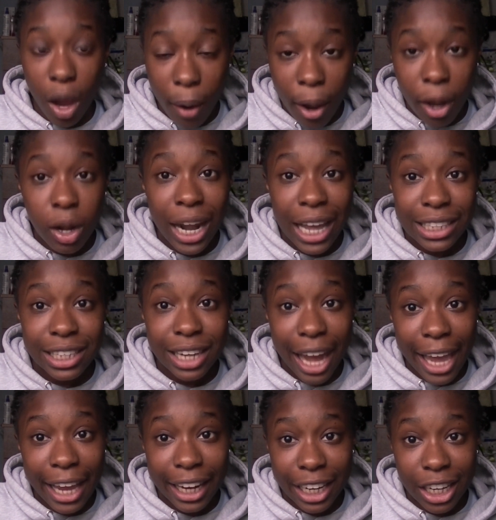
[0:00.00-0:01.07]
are less
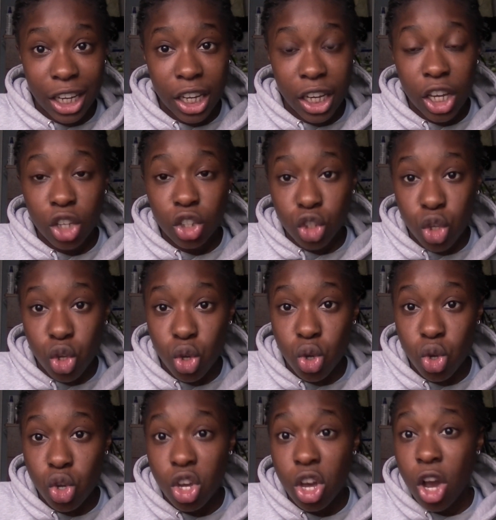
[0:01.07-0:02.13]
likely
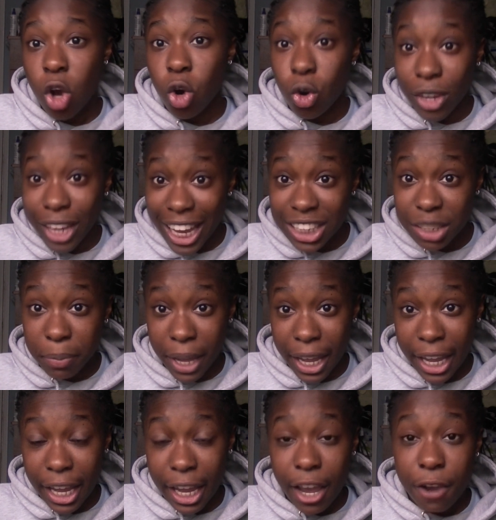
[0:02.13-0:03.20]
to
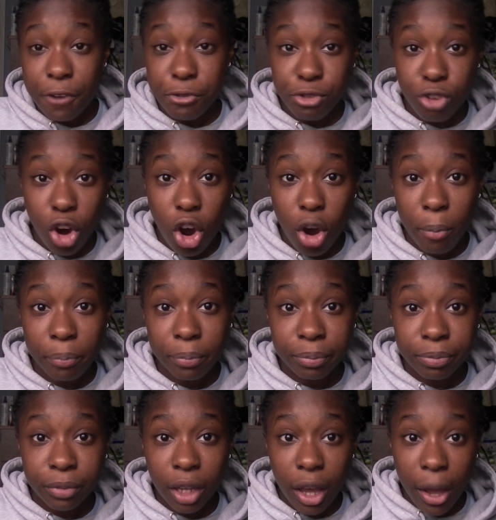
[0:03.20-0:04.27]
orgasmate from
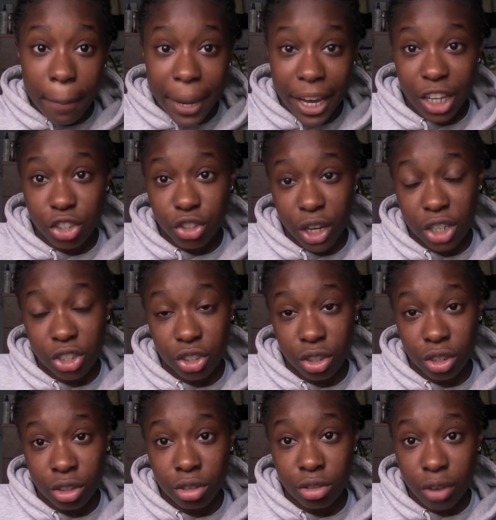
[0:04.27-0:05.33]

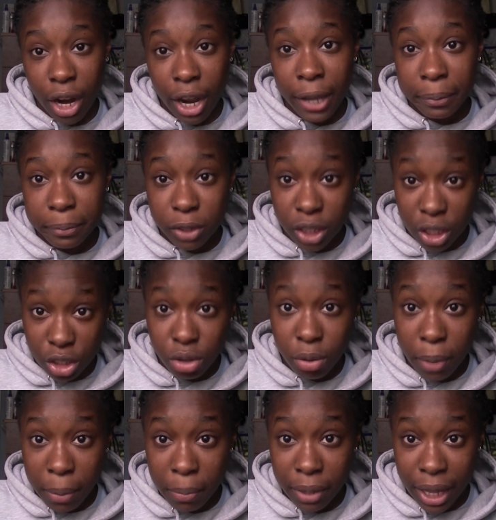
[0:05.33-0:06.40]
penetration, right? You need to
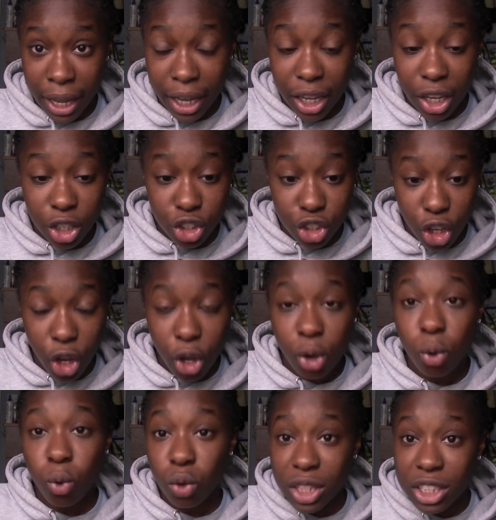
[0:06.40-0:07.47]
remember that.
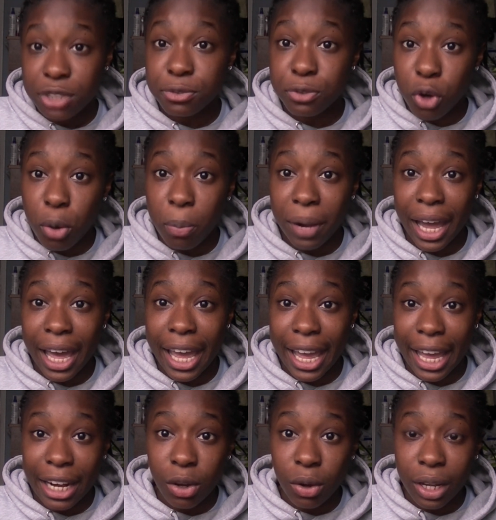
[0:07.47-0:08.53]
So all this
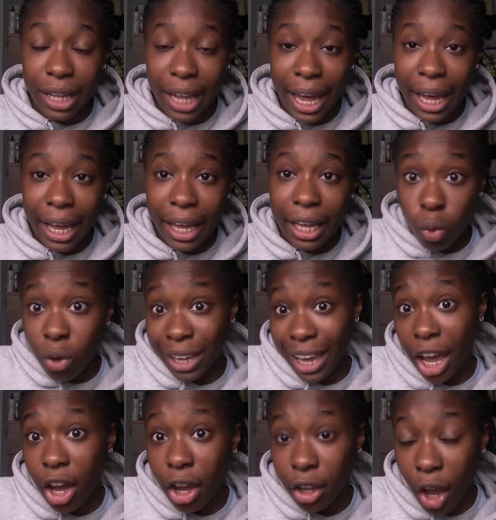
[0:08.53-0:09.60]
foreplay and all of that will
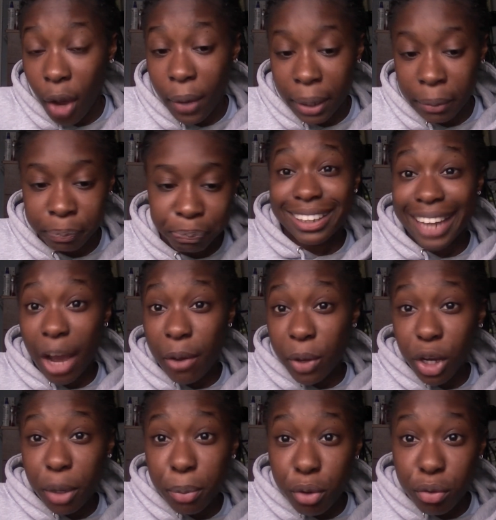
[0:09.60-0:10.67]
get her going. Now we're
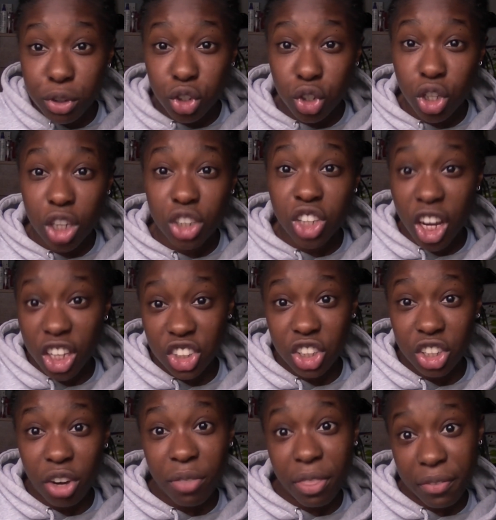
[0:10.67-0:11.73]
gonna move on to the
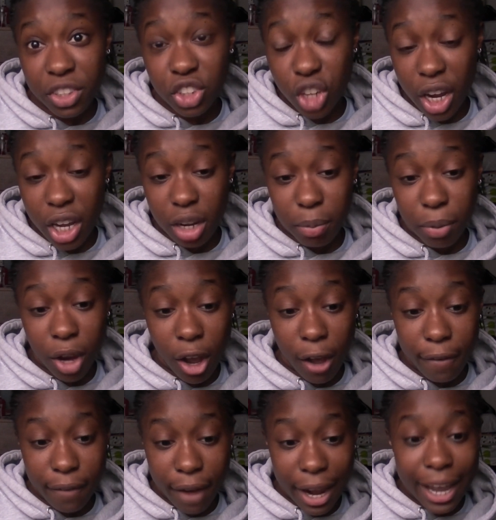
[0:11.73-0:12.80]
touching of the vagina
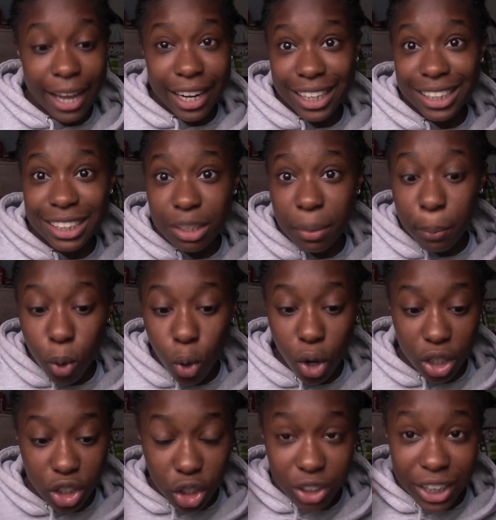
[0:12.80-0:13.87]
part, right? Now this is
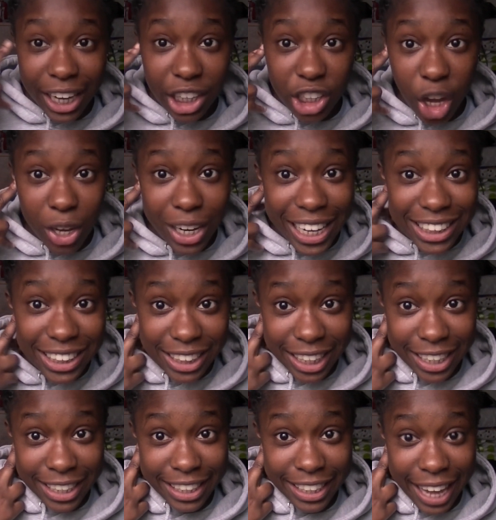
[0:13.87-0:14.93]
important, so take note.
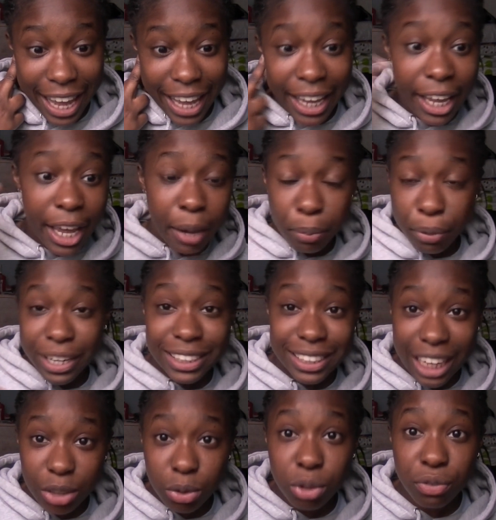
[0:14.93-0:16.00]
Listen, yeah.
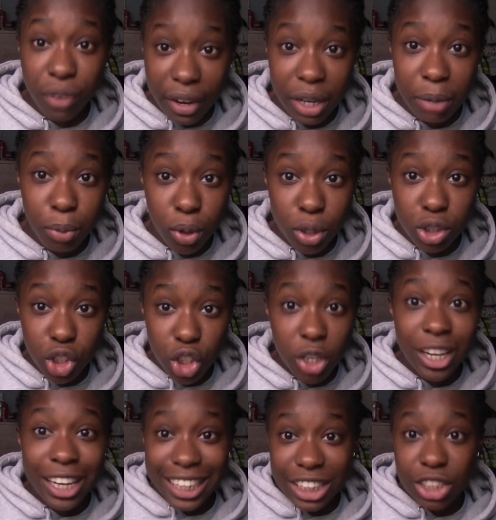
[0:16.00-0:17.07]
Pre-sex was very important
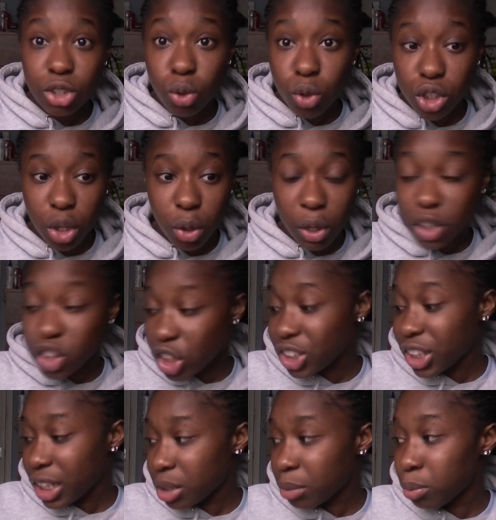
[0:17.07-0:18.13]
too. This is also
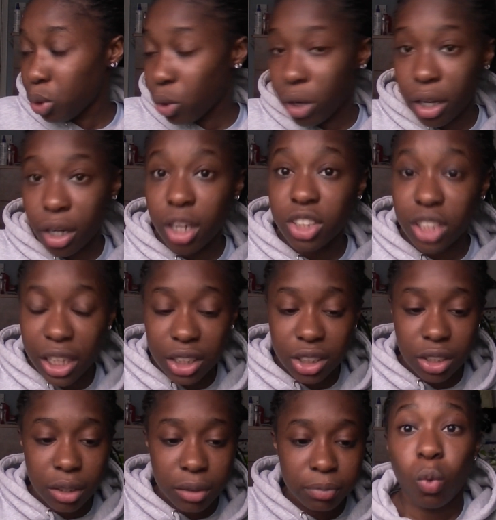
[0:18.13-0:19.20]
just as important. So
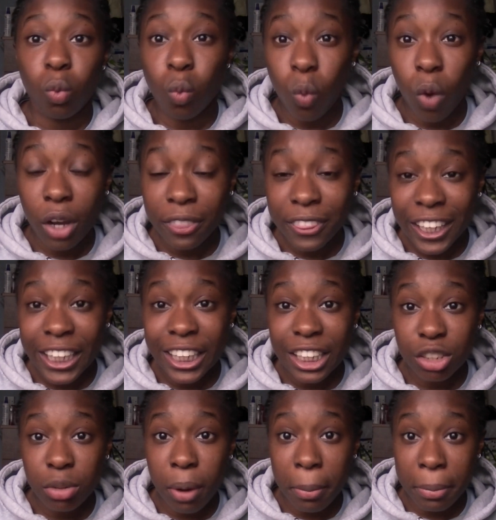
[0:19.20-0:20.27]
listen. One thing you
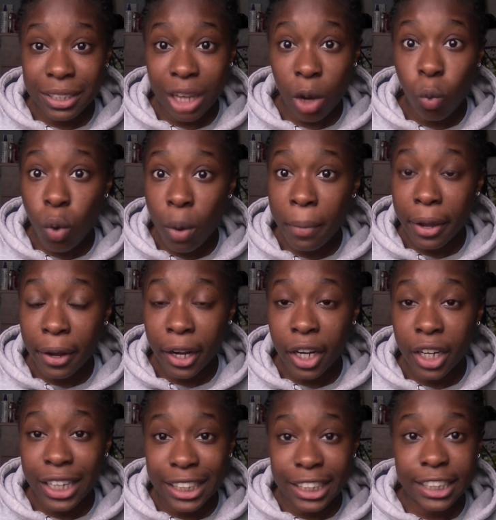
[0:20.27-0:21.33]
need to remember is that
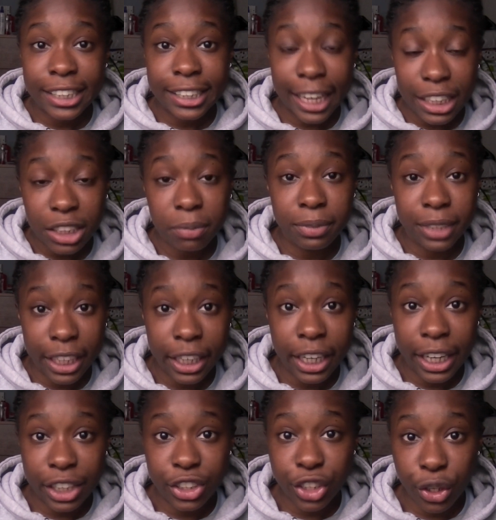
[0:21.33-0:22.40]
women need to get some
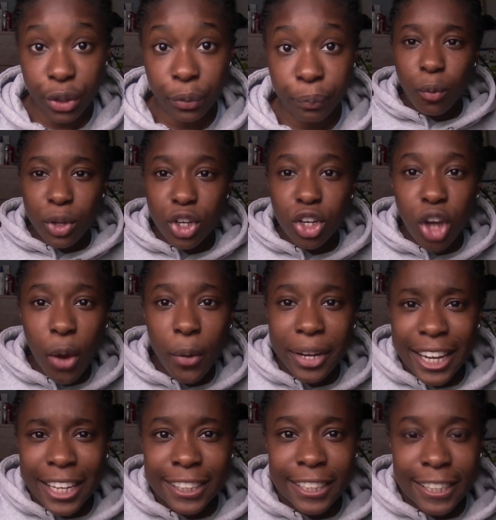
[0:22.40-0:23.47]
dignity too. When you're
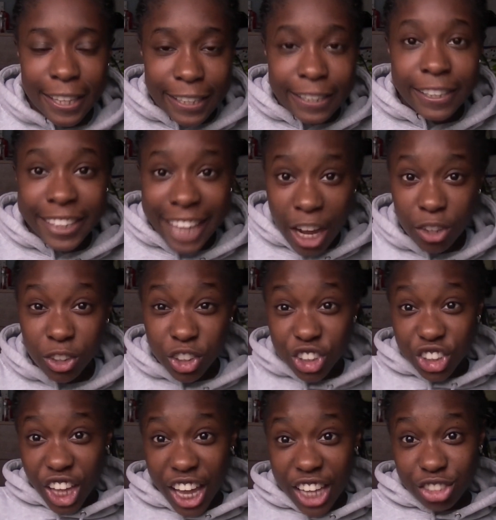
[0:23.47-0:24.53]
going into the
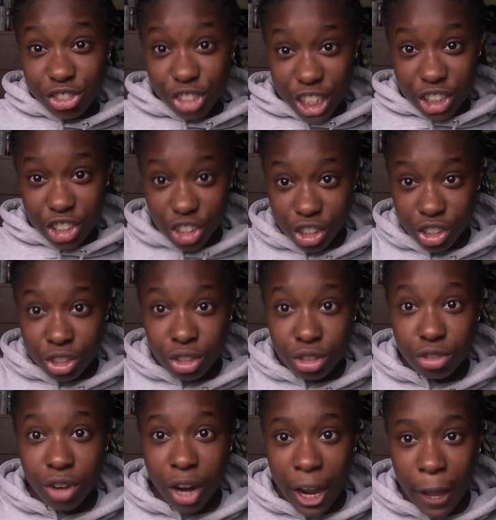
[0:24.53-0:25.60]
downstairs region,
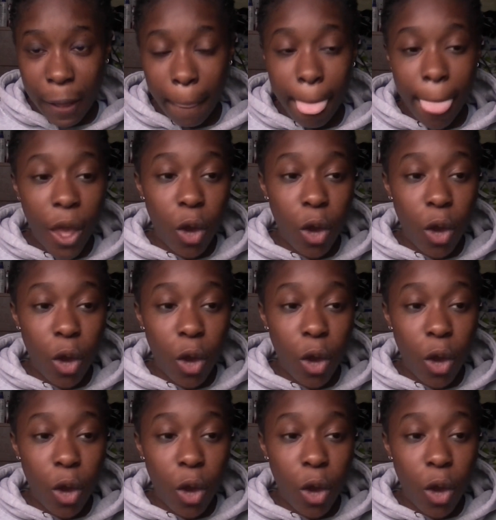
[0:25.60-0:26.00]
right?